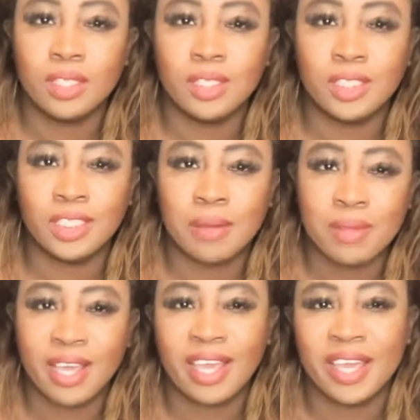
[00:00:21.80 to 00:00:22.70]

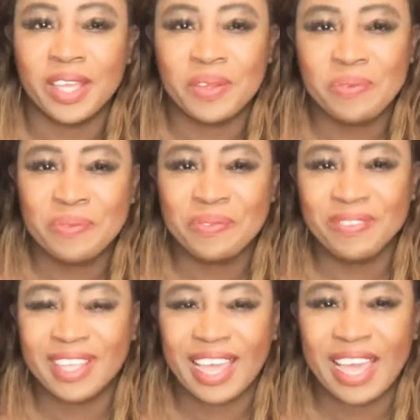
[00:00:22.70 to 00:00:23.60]
Gemini,
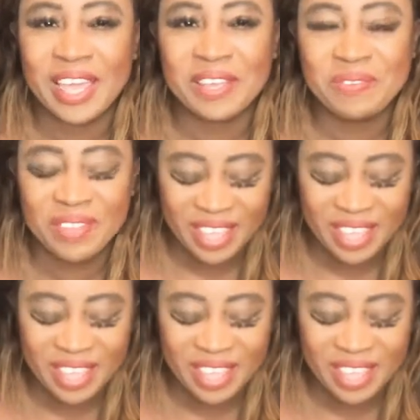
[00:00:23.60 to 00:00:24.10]
hi,